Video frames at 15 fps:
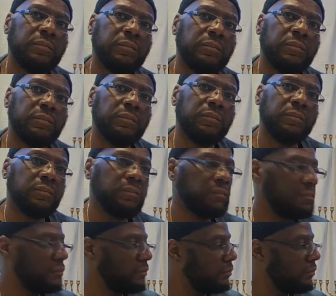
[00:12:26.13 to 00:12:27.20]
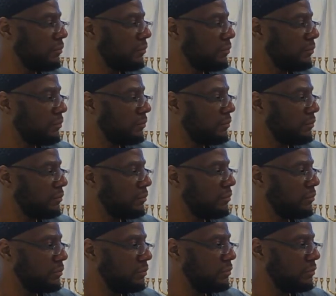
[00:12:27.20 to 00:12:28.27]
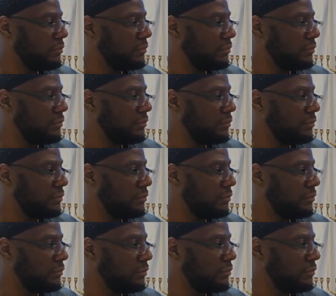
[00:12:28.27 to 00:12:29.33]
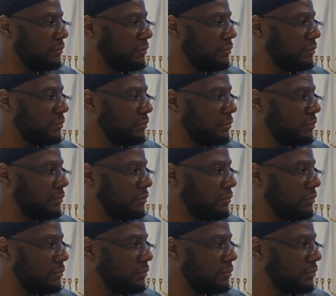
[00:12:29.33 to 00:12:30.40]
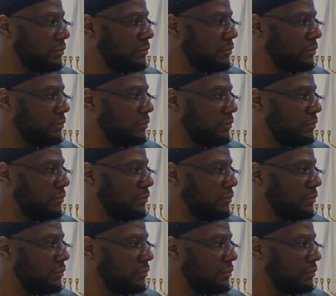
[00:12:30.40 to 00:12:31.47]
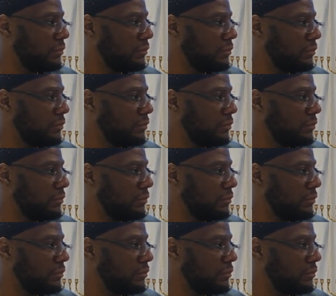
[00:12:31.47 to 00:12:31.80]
This person isn't speaking.